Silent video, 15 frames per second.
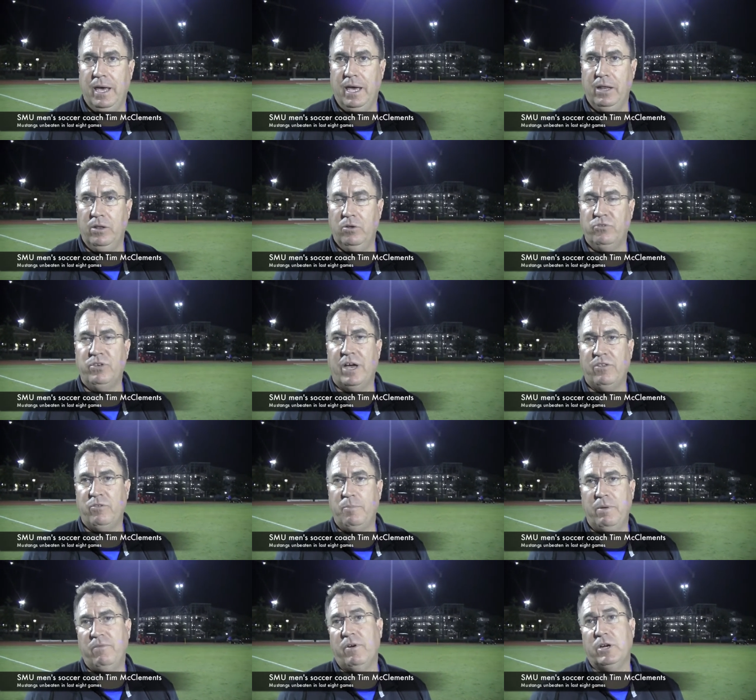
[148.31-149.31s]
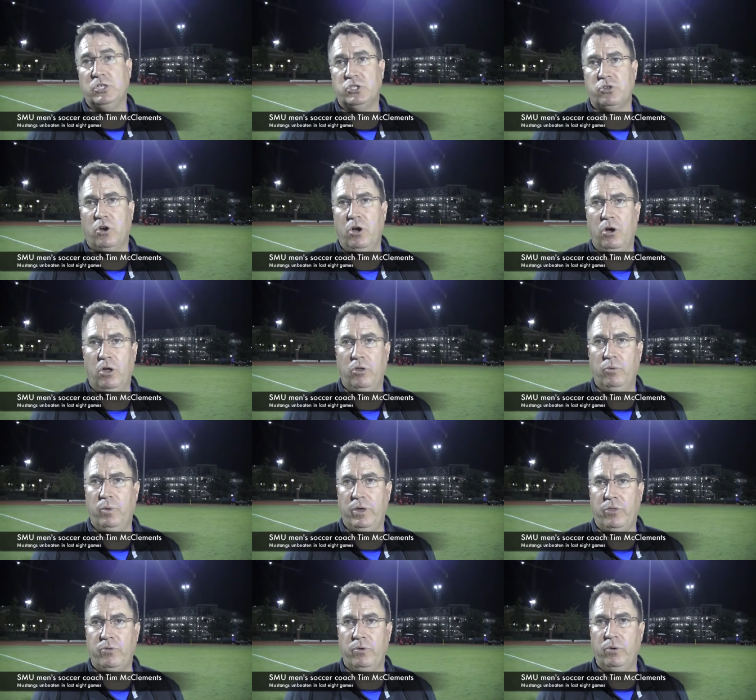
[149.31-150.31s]
and those guys have been very strong all the
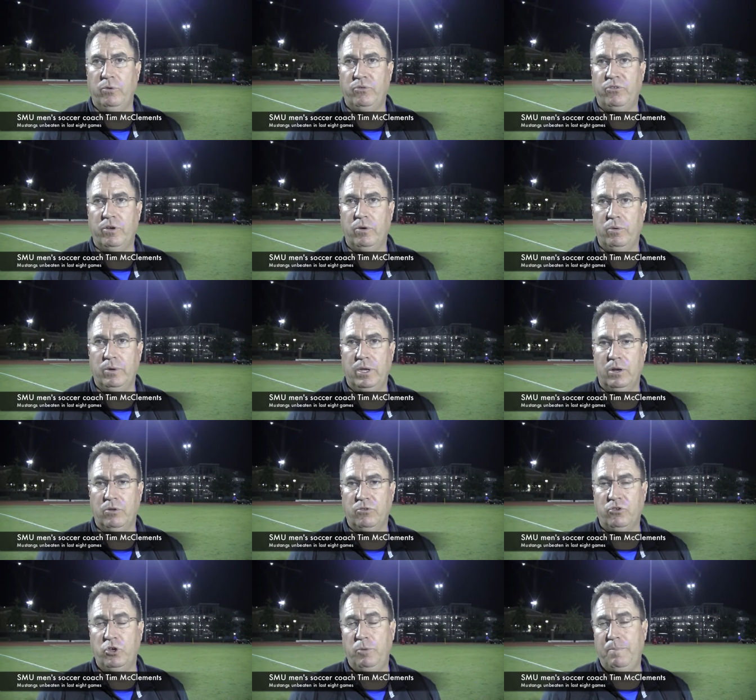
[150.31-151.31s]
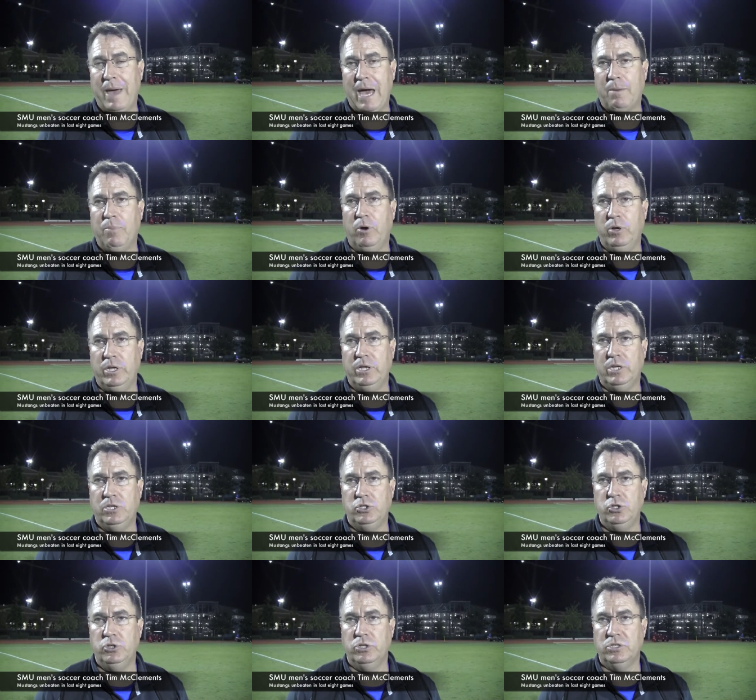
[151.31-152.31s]
way through. So you know, there's good backbone in the
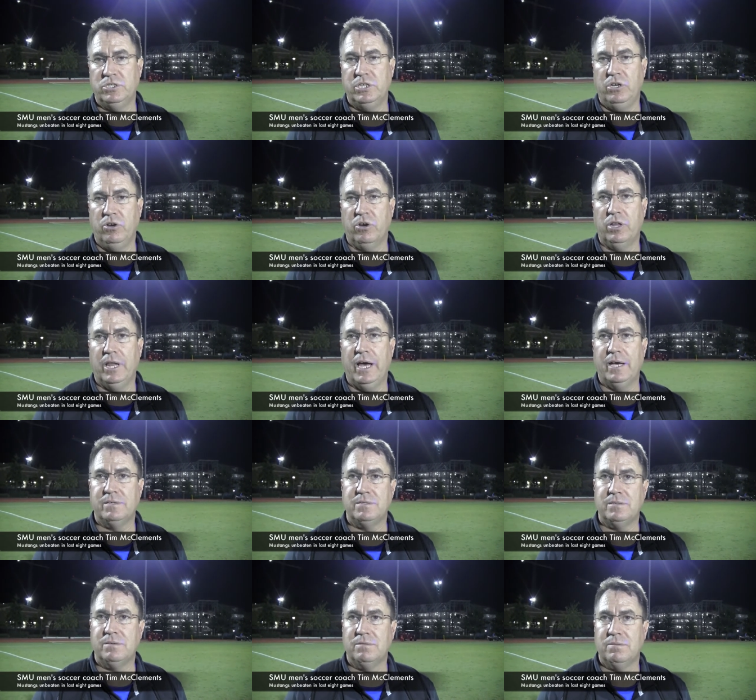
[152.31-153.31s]
junior and senior class.